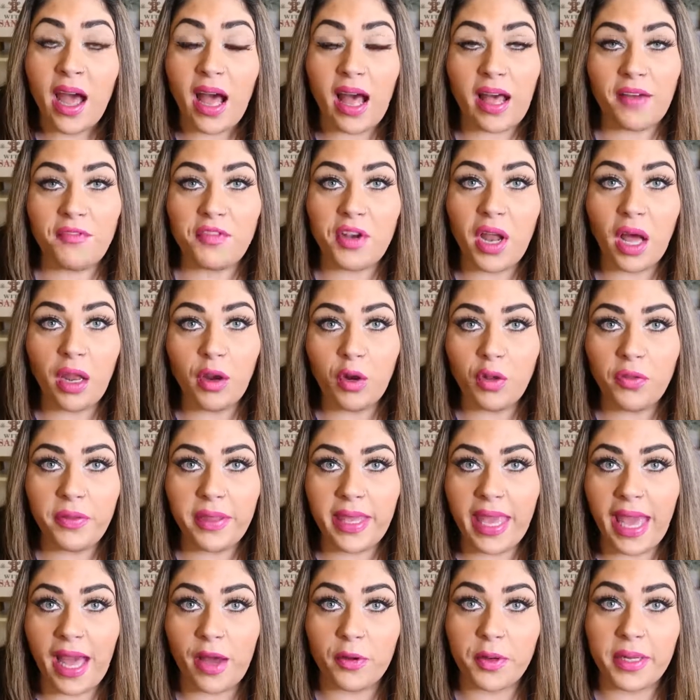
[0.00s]
of not
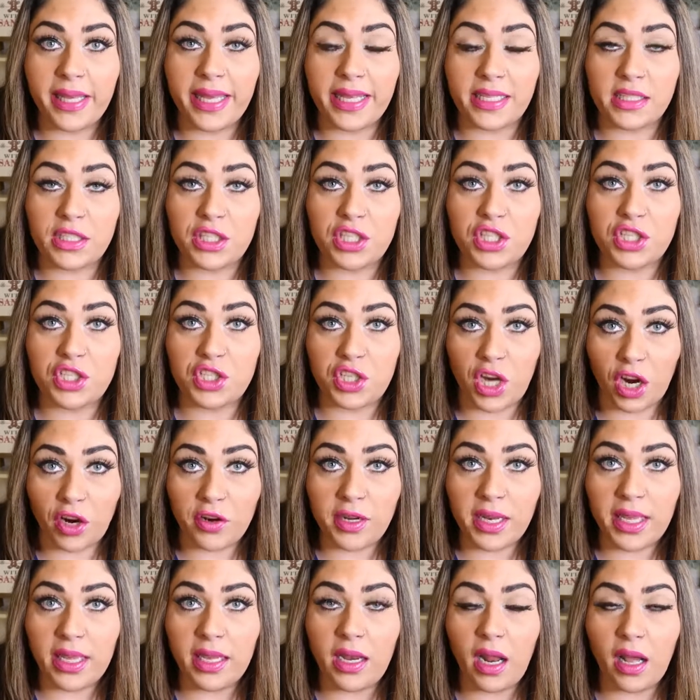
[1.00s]
only how to get
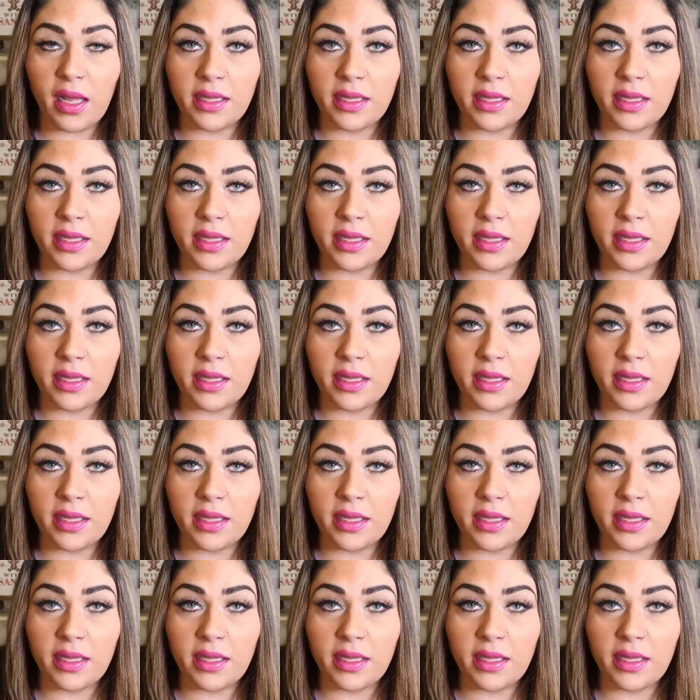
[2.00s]
started